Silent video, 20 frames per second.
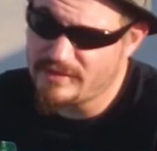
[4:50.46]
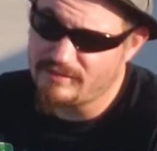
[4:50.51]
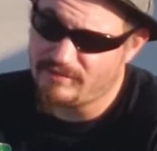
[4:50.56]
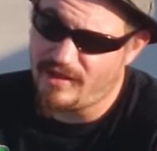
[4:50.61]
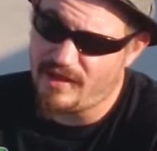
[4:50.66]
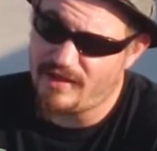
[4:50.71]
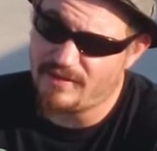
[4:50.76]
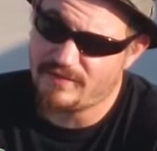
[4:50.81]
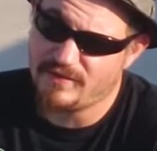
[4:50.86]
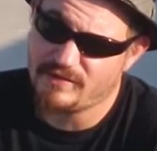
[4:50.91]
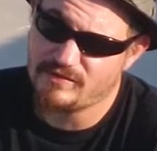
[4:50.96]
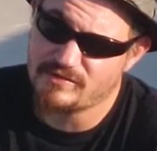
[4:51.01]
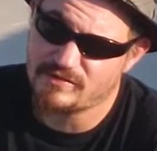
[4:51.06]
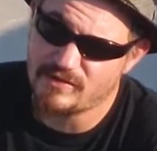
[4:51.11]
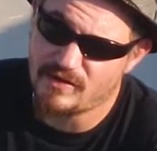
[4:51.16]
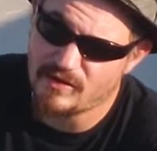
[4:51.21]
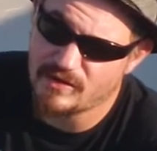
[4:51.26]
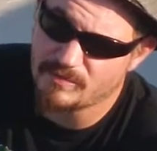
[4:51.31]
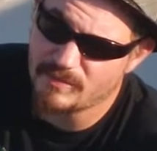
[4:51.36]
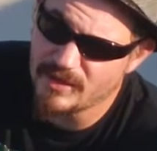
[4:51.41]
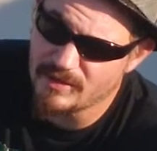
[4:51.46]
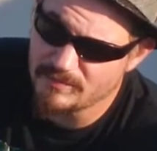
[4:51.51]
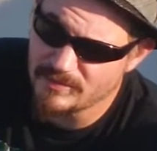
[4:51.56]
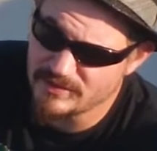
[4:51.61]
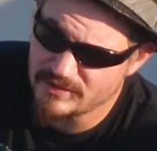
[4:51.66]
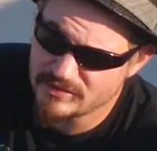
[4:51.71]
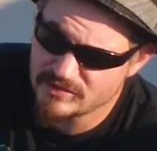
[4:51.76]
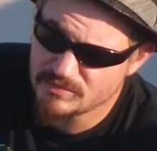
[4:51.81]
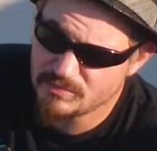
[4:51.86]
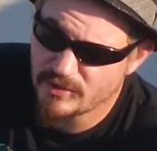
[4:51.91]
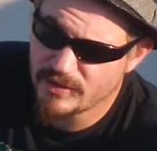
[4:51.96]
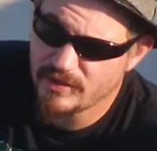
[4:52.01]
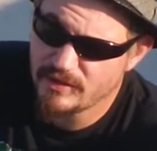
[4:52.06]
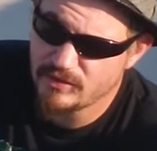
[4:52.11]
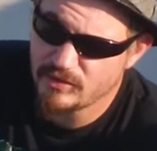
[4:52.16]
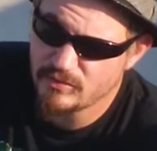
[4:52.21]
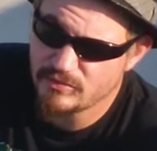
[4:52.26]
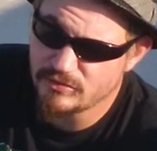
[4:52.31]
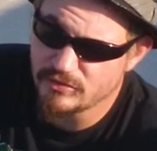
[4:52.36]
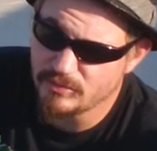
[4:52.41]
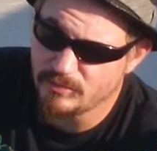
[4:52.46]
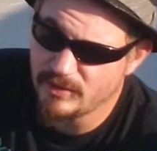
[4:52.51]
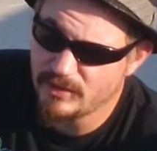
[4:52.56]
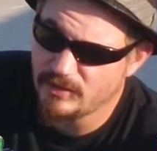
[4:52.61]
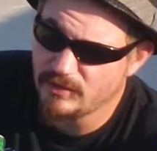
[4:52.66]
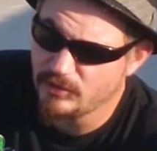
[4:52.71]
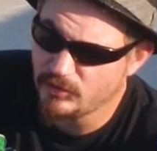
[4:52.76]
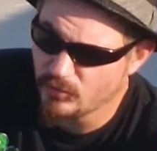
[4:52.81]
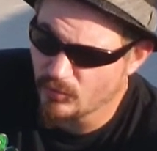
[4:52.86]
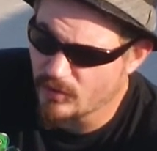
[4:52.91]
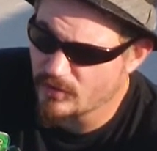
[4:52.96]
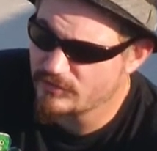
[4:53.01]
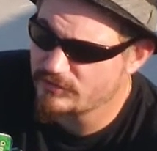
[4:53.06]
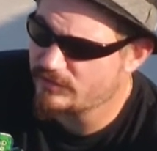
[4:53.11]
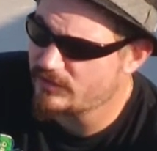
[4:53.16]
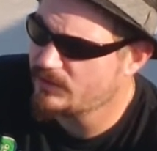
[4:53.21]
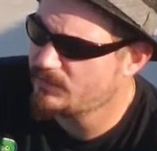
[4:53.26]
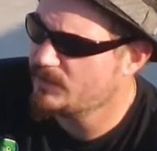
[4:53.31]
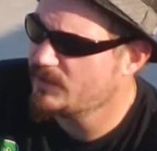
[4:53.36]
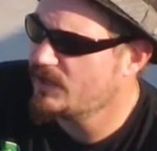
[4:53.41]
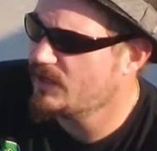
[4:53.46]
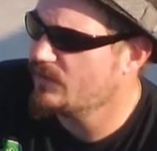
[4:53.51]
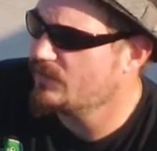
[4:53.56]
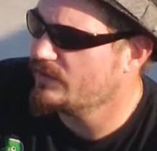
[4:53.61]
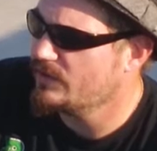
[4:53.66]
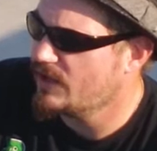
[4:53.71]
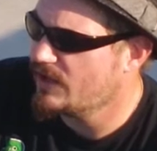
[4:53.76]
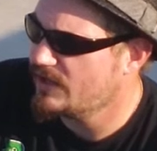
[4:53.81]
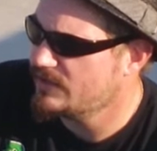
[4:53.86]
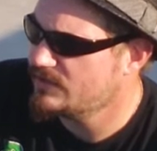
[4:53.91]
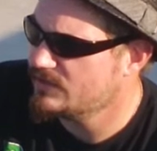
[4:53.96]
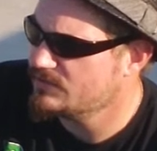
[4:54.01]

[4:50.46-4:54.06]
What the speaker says: have a lot of things to talk about, but this is brand new to me. You are seeing me now in high